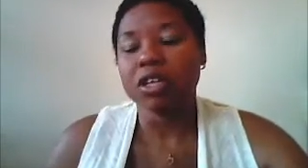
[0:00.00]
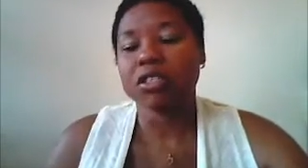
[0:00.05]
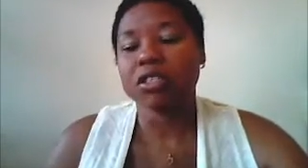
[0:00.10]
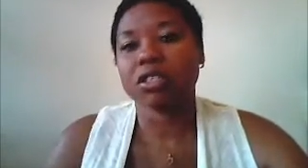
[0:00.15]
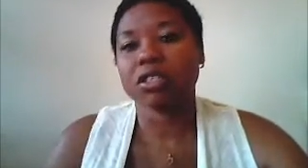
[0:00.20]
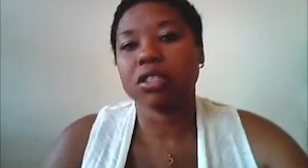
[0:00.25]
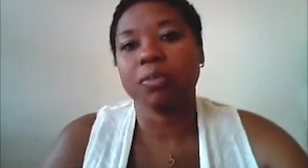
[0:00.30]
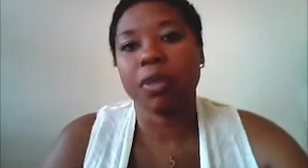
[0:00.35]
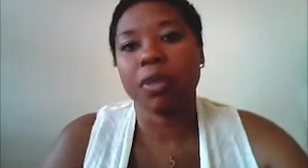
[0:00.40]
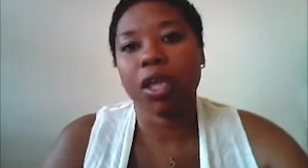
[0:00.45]

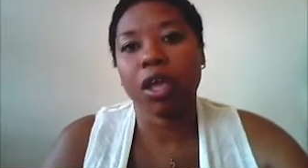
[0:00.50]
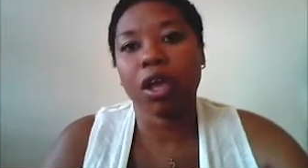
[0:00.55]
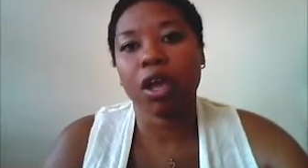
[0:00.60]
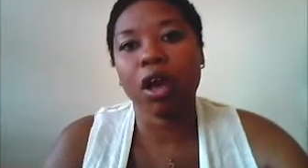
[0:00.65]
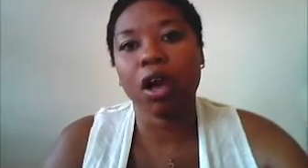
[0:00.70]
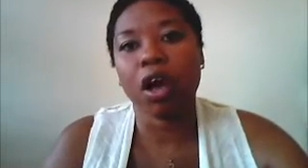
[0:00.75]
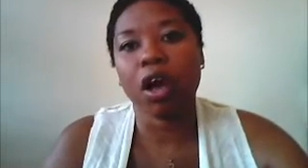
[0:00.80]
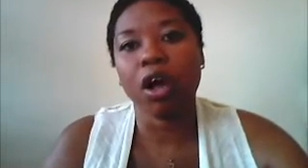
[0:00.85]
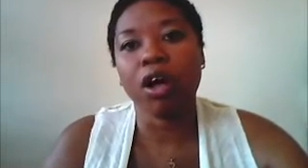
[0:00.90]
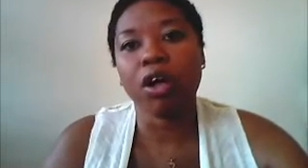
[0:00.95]
something
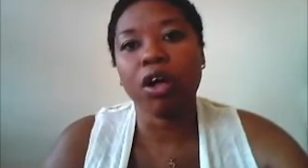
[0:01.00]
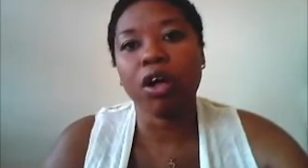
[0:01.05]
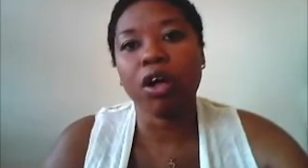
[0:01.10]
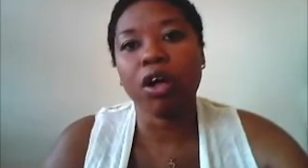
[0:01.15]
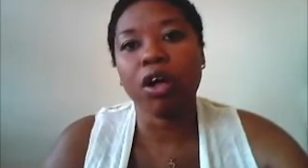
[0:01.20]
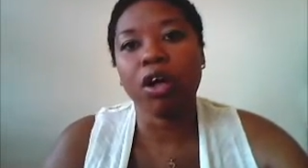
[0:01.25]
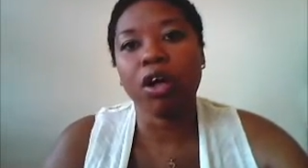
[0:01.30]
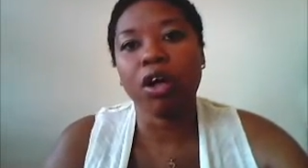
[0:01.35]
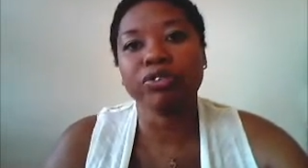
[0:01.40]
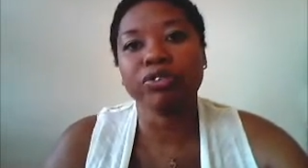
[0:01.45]
called
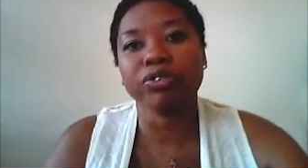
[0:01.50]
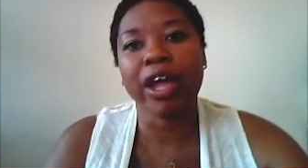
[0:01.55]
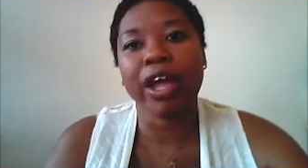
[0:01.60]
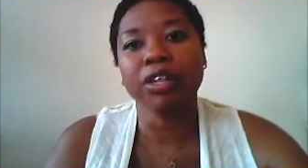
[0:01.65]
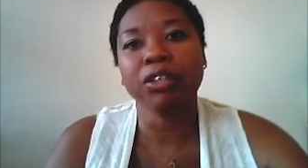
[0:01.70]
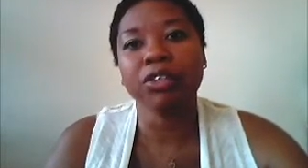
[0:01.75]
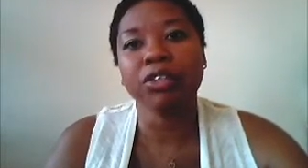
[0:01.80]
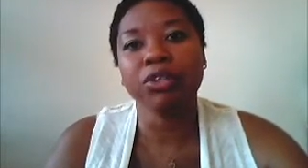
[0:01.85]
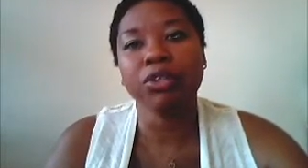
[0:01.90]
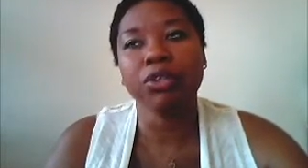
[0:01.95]

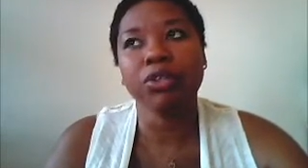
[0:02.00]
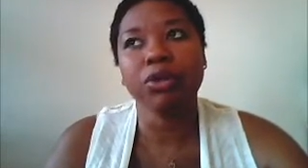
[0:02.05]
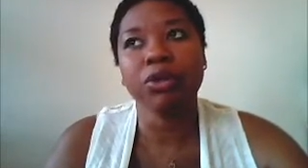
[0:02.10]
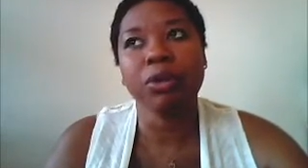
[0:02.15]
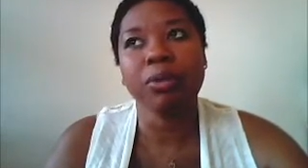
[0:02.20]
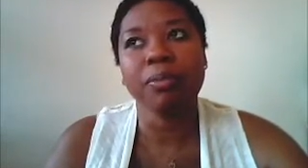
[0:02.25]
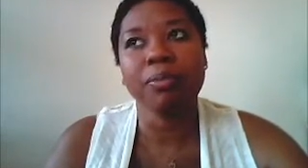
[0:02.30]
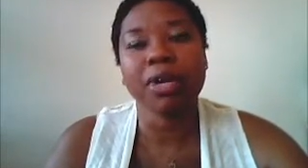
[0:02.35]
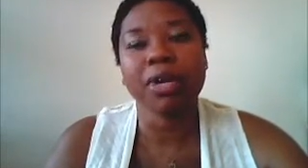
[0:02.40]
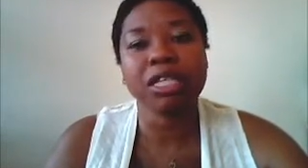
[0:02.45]

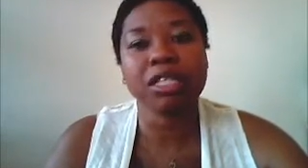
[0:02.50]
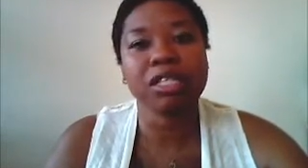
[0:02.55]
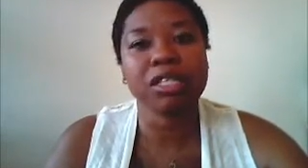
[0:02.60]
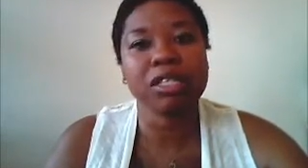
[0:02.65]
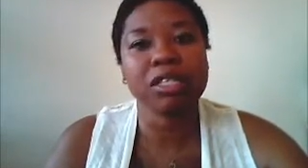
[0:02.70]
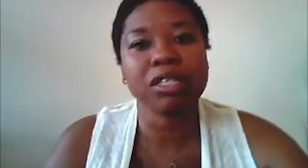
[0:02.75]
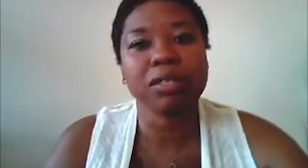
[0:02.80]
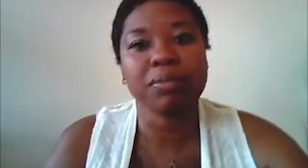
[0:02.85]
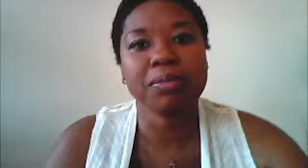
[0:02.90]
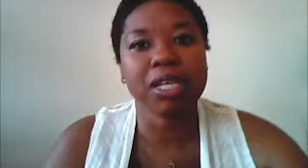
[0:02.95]

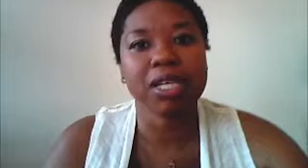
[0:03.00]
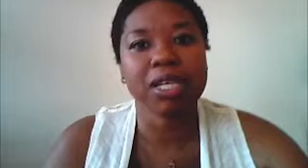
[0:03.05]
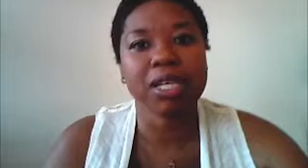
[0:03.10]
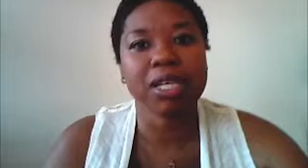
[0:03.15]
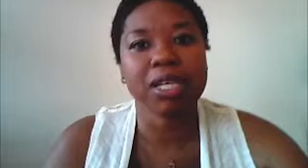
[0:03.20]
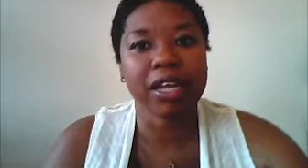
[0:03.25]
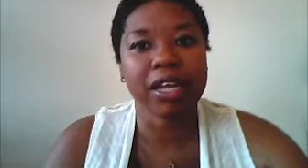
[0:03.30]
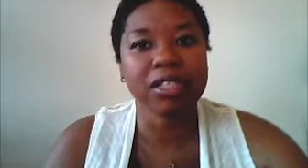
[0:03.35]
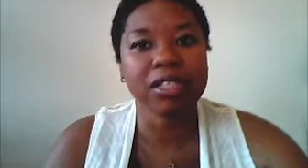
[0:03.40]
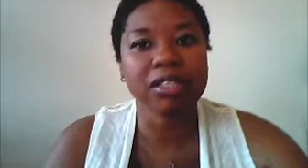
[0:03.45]
granulomatous
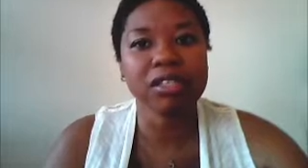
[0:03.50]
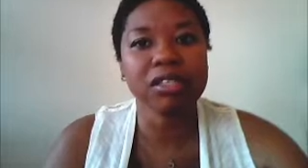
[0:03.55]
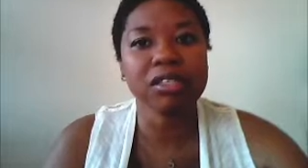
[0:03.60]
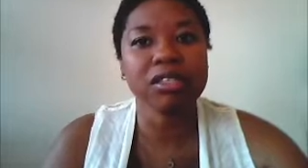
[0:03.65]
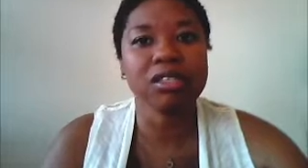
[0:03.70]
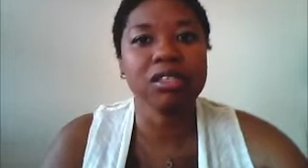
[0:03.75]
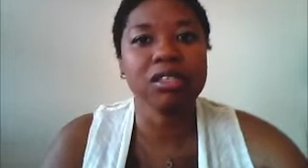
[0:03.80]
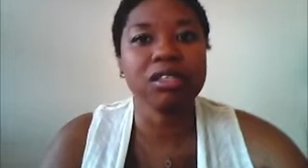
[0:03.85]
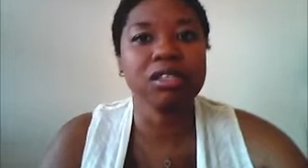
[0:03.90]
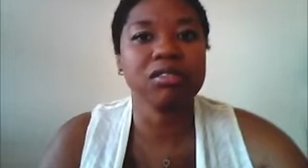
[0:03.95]
mastitis,
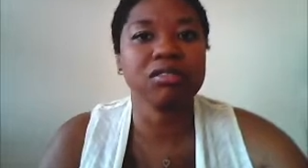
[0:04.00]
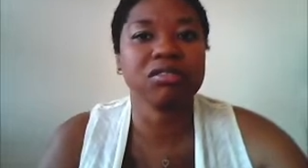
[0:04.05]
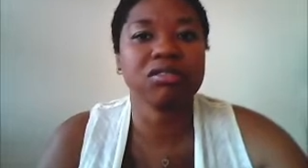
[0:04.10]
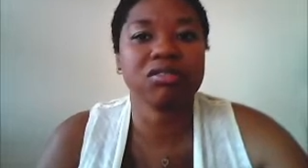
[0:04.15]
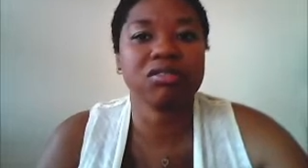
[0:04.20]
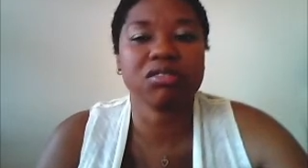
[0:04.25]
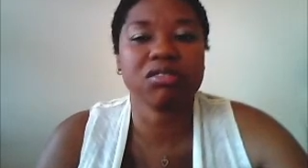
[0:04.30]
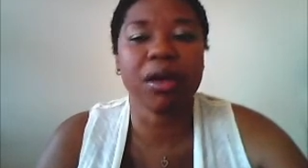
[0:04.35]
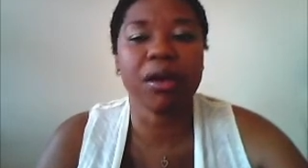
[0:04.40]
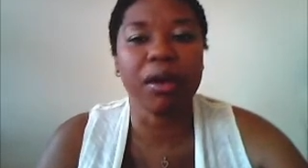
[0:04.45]
and it's
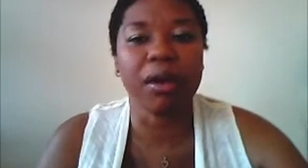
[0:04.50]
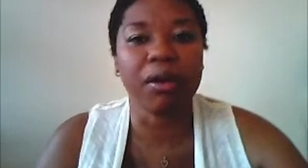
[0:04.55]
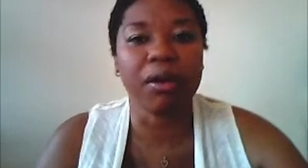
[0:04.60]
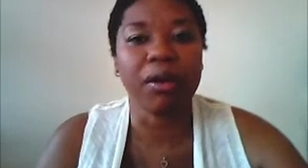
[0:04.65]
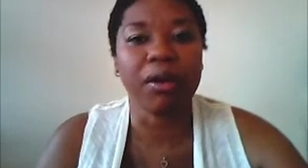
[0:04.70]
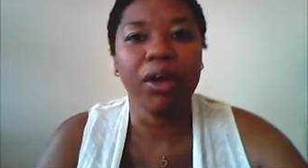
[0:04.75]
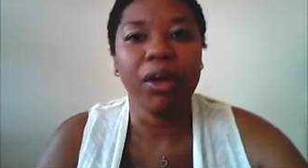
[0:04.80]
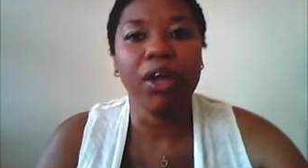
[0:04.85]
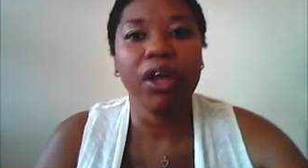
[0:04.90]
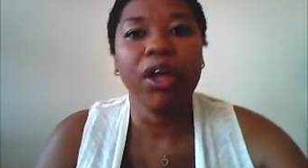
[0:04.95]
uh,
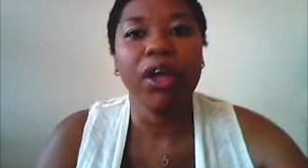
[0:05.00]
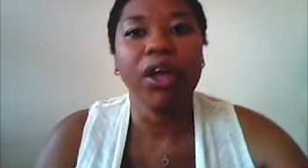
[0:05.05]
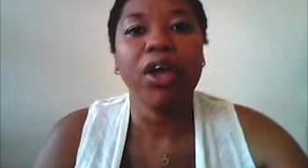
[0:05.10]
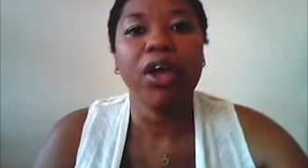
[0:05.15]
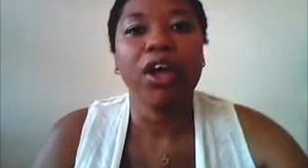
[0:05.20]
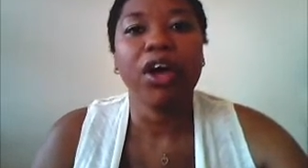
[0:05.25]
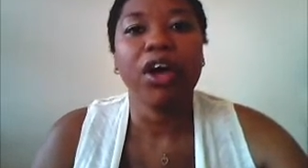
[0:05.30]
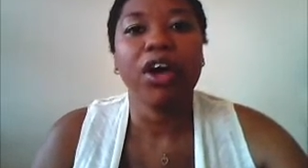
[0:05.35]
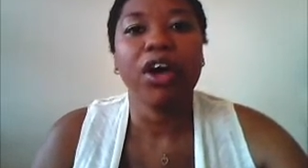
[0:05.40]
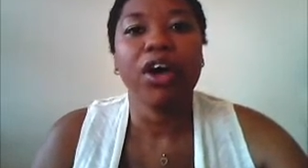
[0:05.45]

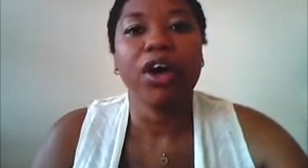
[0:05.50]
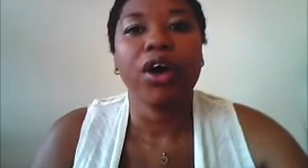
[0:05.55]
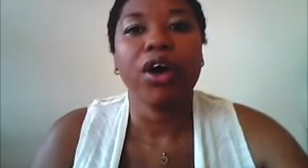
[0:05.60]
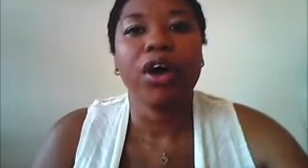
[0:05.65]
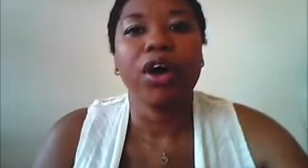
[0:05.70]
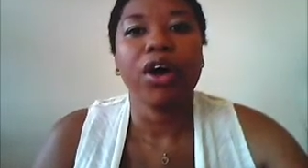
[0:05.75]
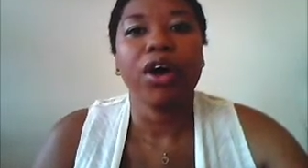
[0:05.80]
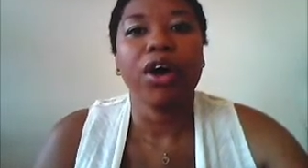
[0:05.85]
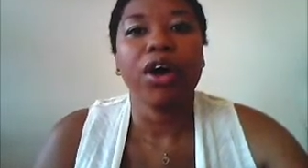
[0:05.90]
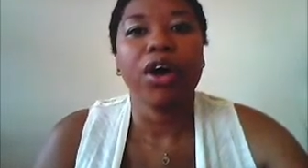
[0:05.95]

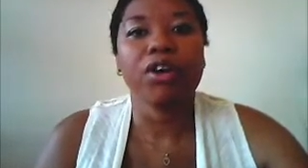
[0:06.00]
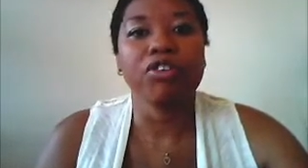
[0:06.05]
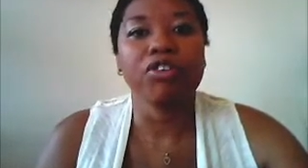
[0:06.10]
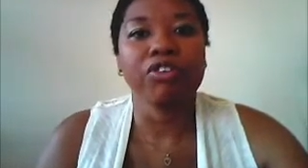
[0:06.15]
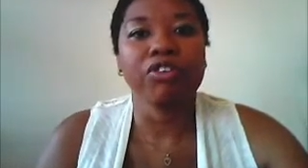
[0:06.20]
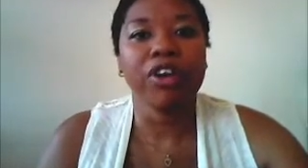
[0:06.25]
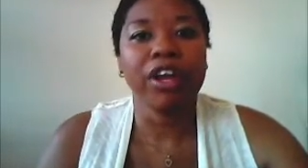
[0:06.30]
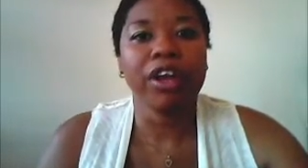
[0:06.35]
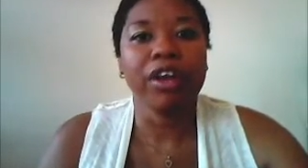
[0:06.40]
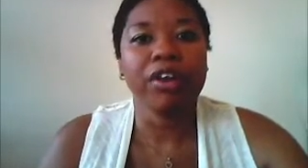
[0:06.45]
a
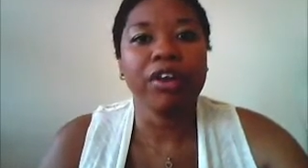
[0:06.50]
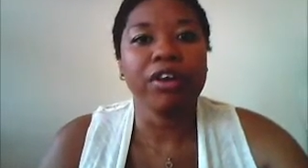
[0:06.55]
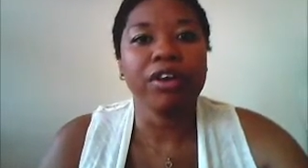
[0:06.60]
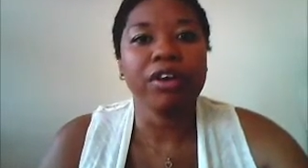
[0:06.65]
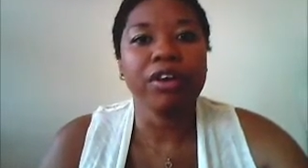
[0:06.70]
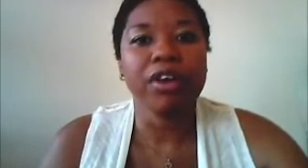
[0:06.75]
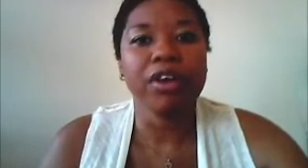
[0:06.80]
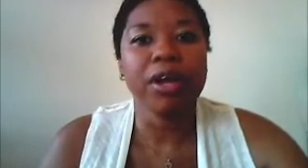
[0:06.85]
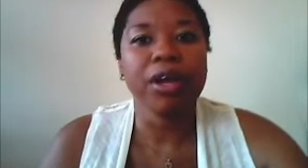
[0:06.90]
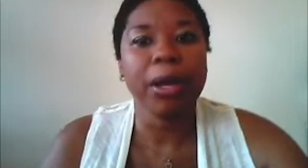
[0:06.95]
rare
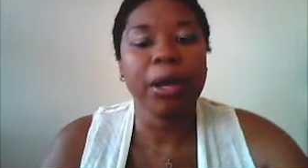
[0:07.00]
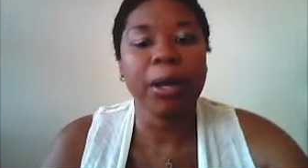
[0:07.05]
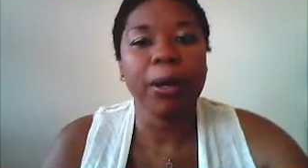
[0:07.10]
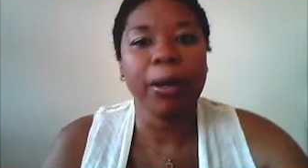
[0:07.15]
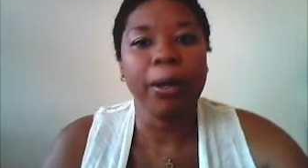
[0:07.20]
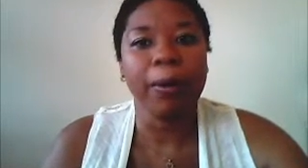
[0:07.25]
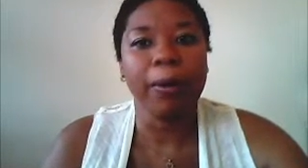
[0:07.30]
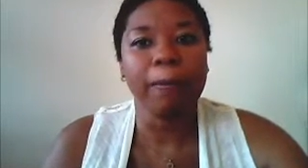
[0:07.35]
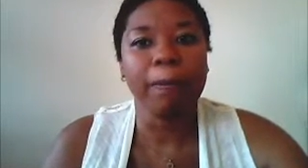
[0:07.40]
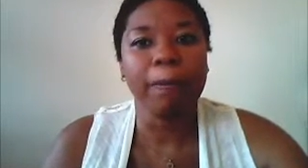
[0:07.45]
um,